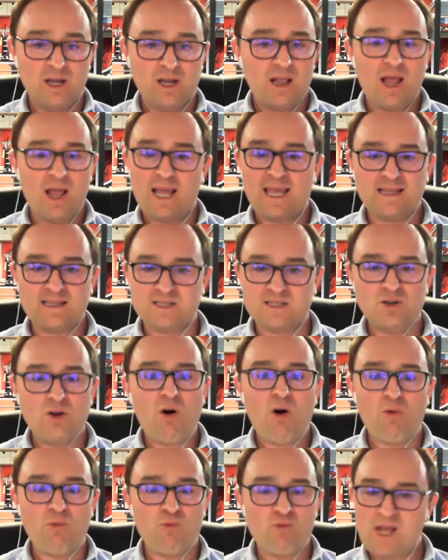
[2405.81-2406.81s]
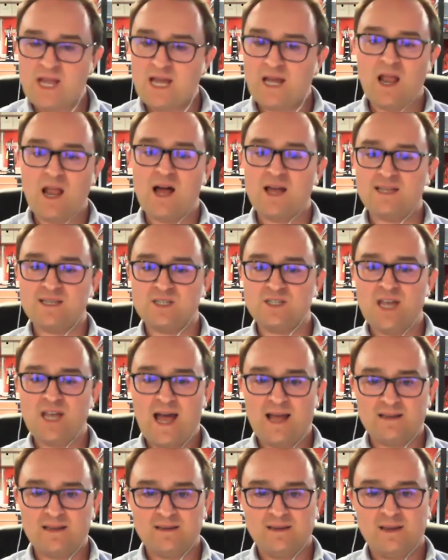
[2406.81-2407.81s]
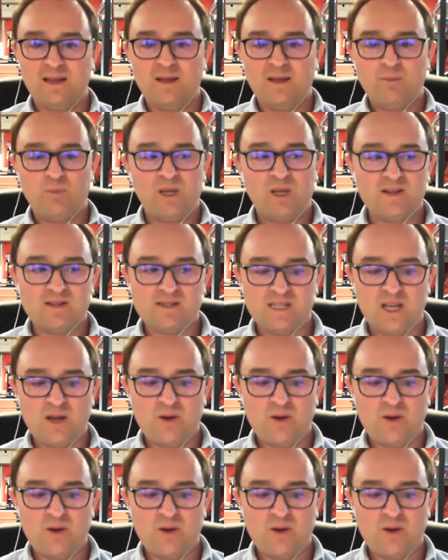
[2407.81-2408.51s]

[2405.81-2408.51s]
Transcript: Like, it's not realized yet. because